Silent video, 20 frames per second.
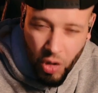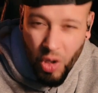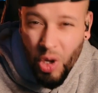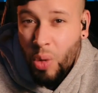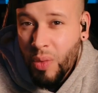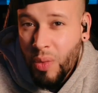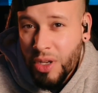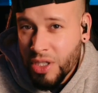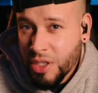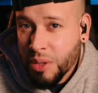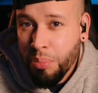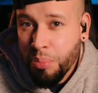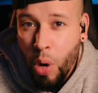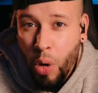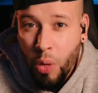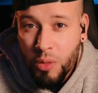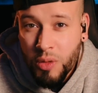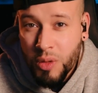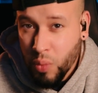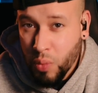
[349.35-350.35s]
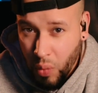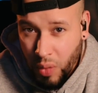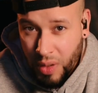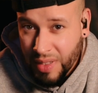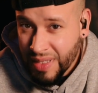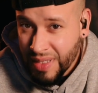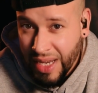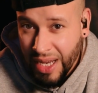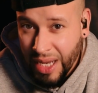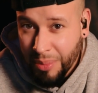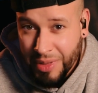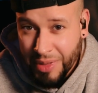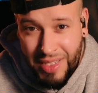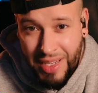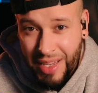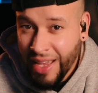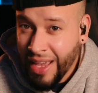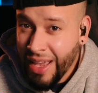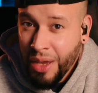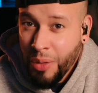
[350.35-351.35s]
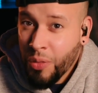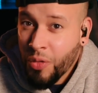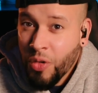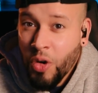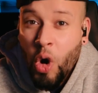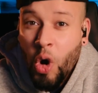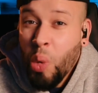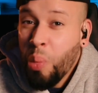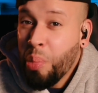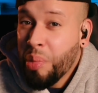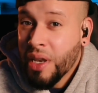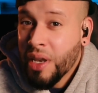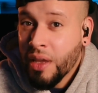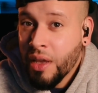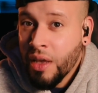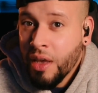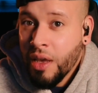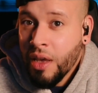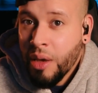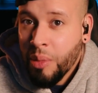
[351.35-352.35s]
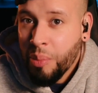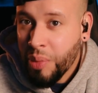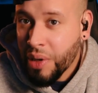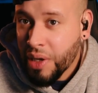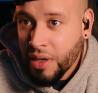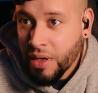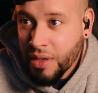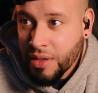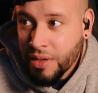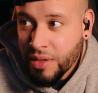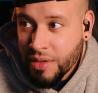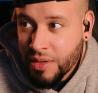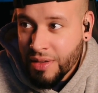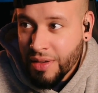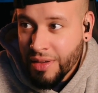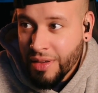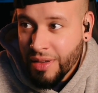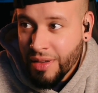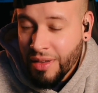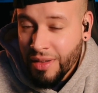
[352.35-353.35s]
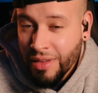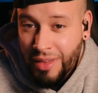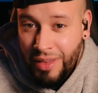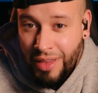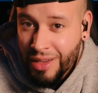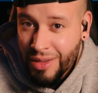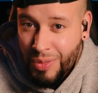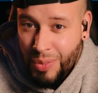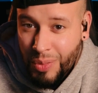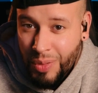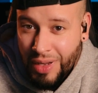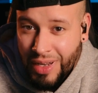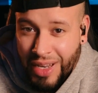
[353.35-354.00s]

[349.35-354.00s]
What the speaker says: You don't want to just post one time and say, hey, we're open, because guess what?